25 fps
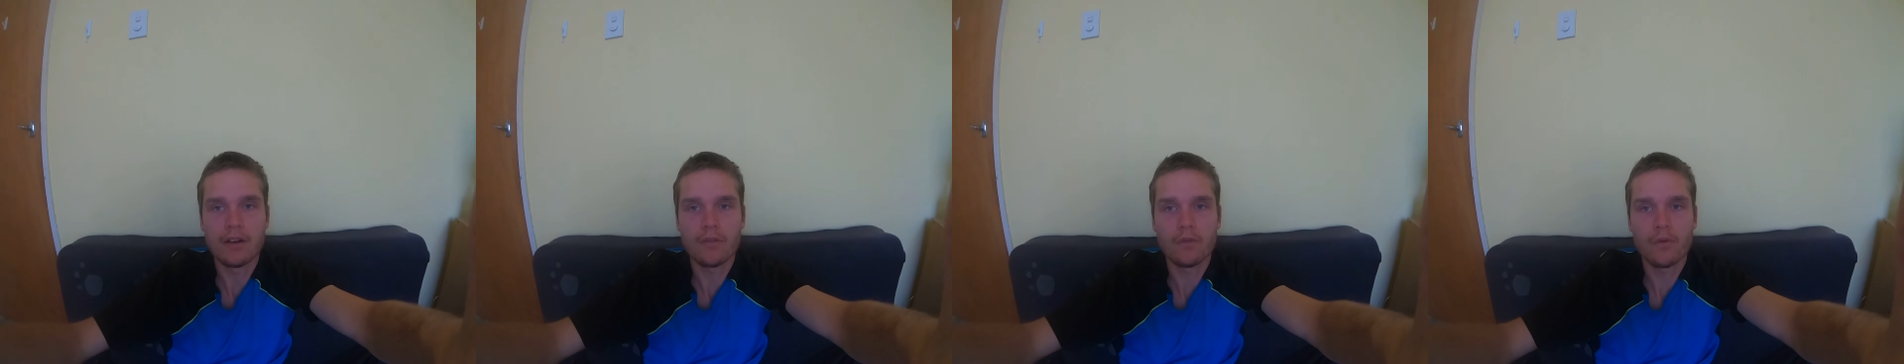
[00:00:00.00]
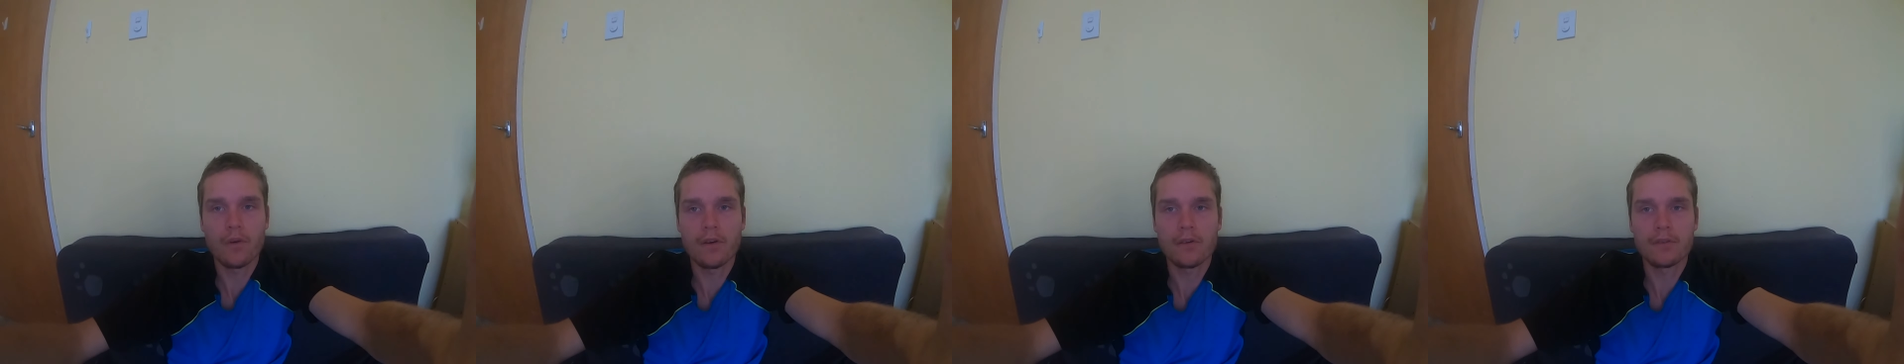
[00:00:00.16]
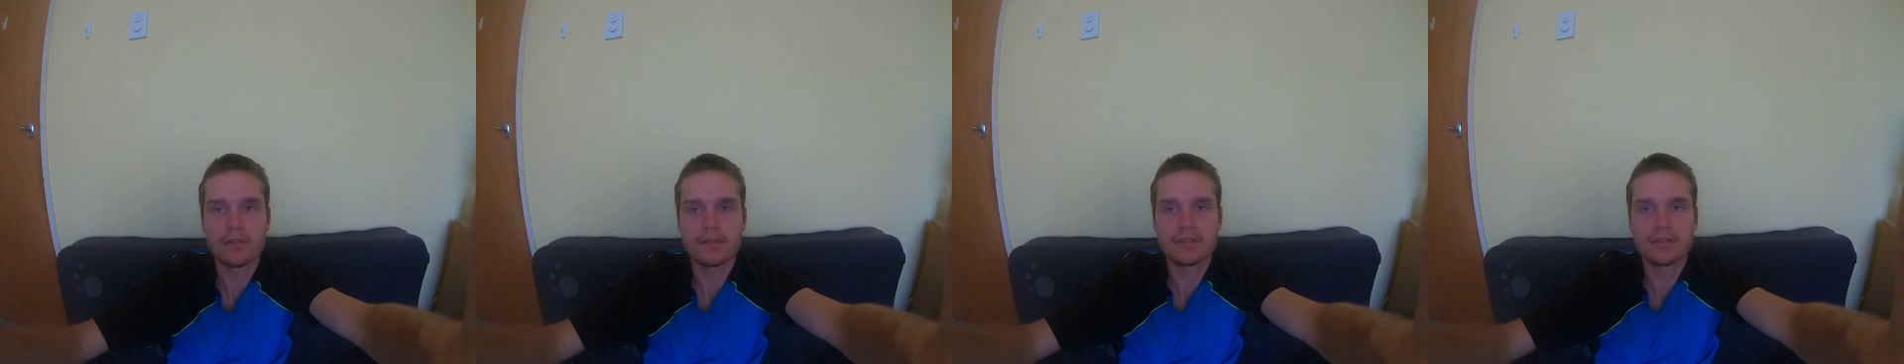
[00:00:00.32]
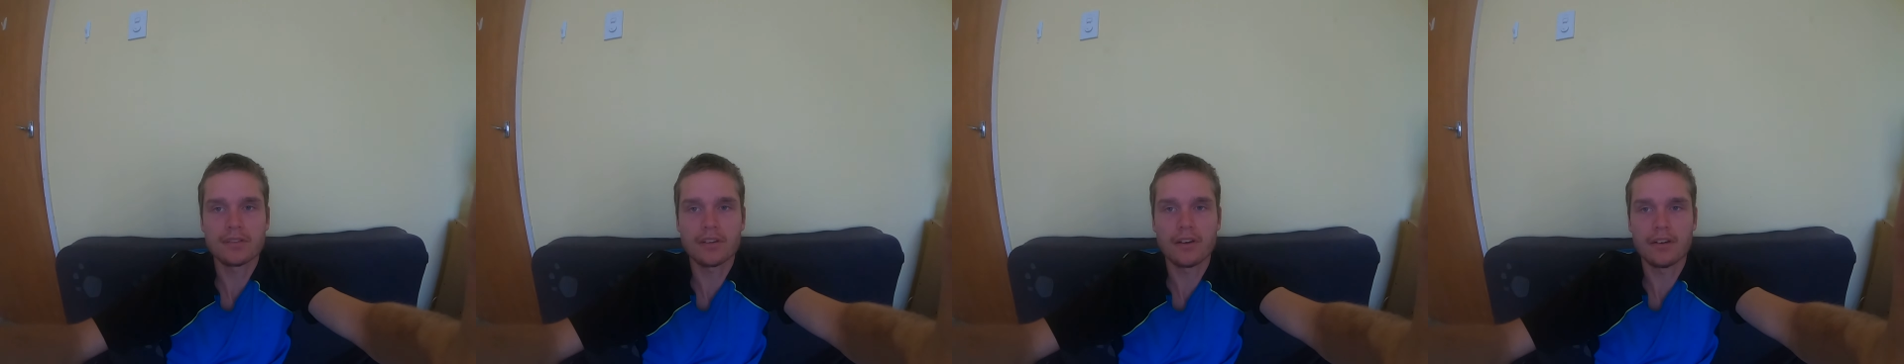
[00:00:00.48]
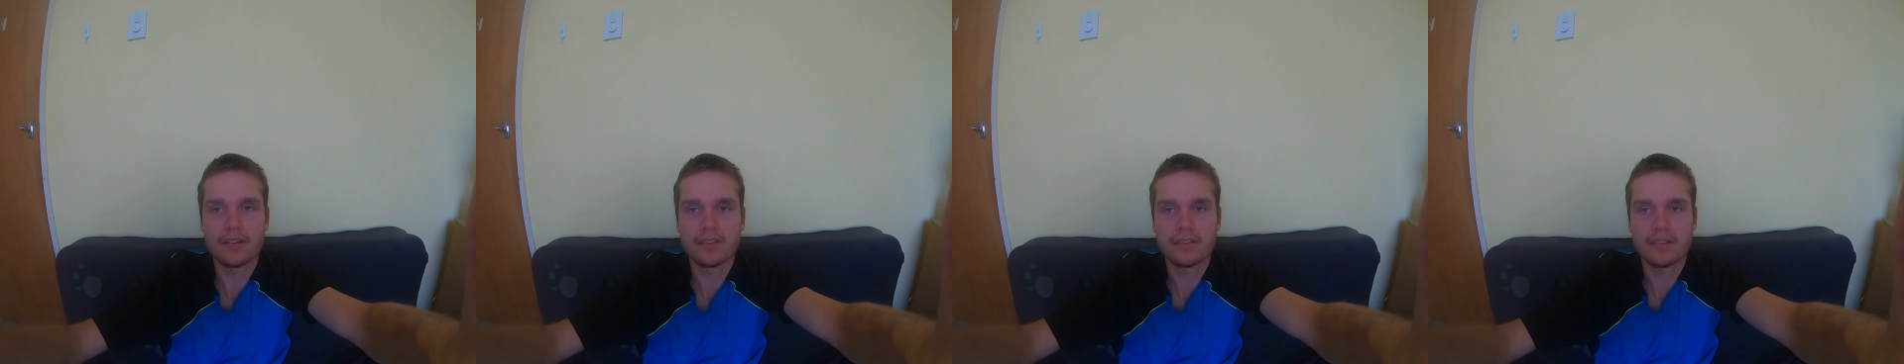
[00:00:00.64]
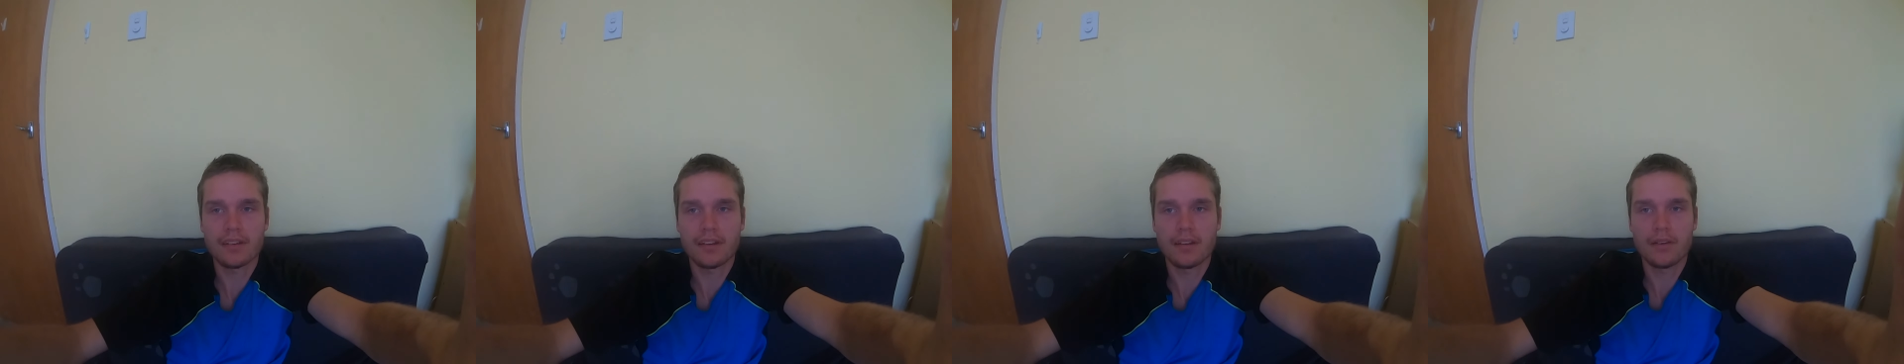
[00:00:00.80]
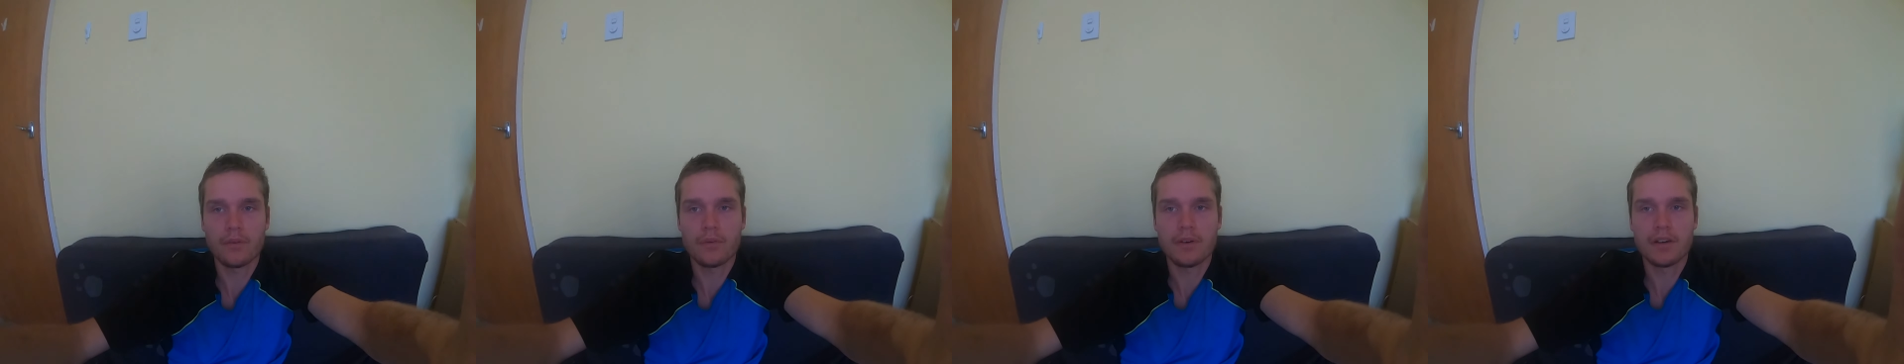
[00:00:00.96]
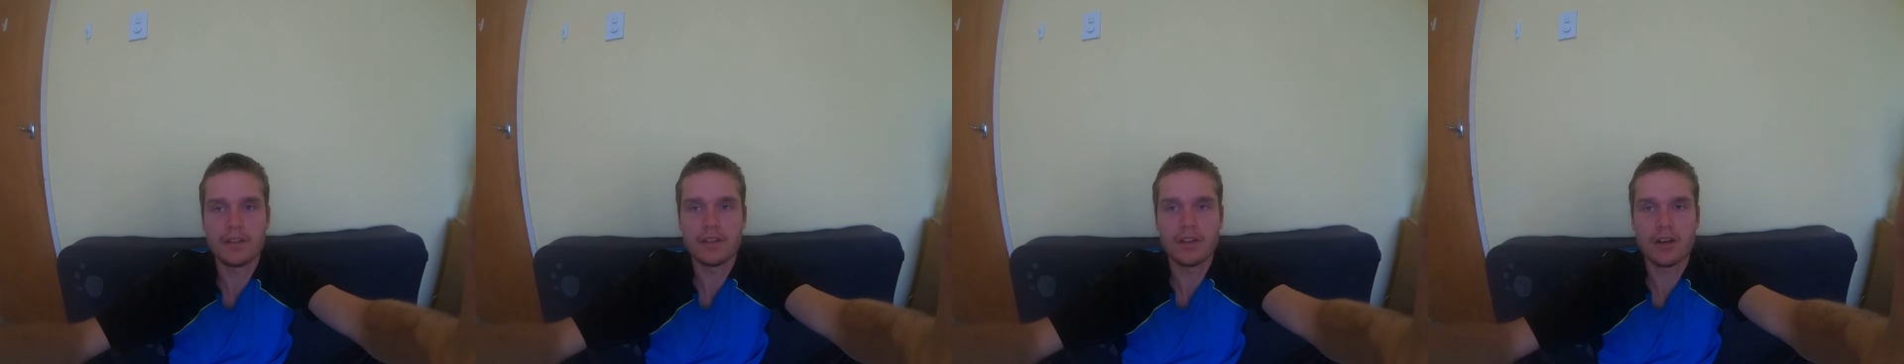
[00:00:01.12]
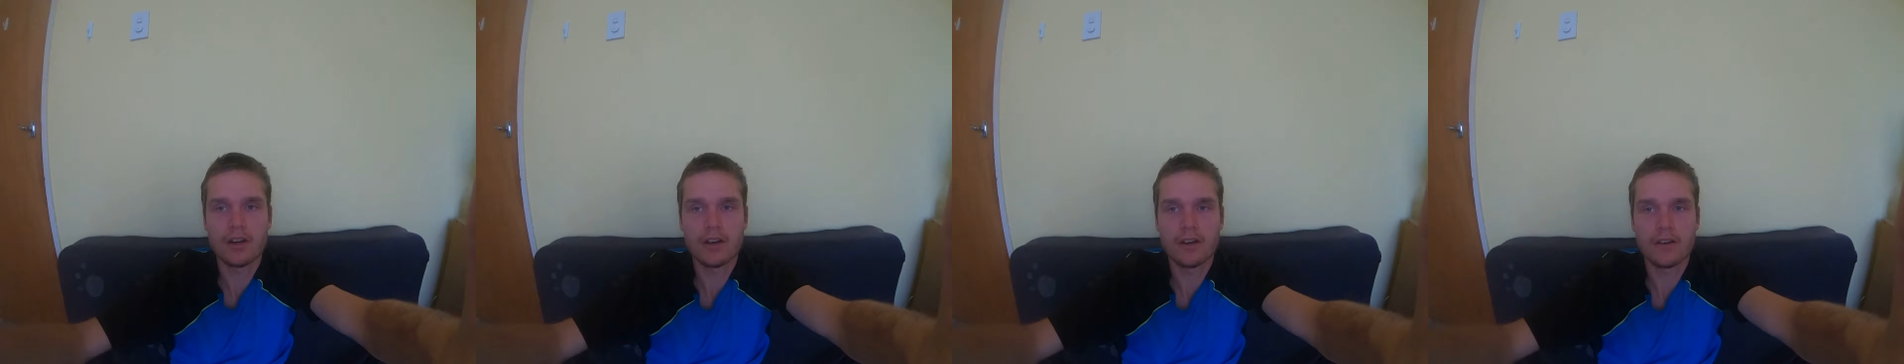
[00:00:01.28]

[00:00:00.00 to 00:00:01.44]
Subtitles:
Wolves got a win